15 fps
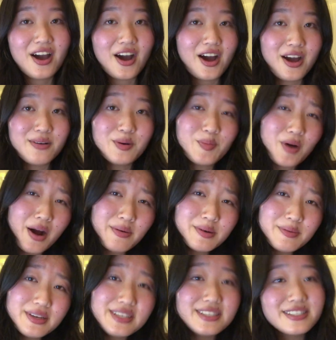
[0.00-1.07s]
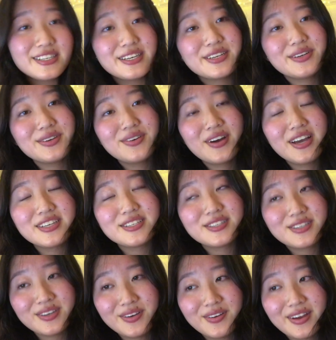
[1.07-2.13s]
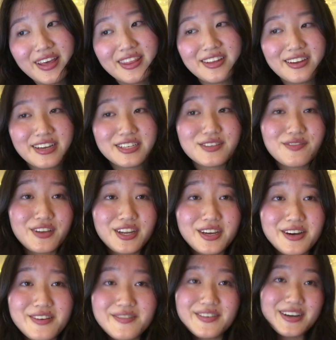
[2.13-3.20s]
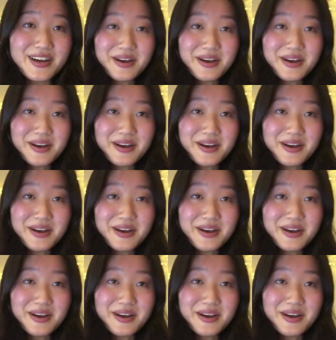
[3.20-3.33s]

I will probably see you soon in the next video.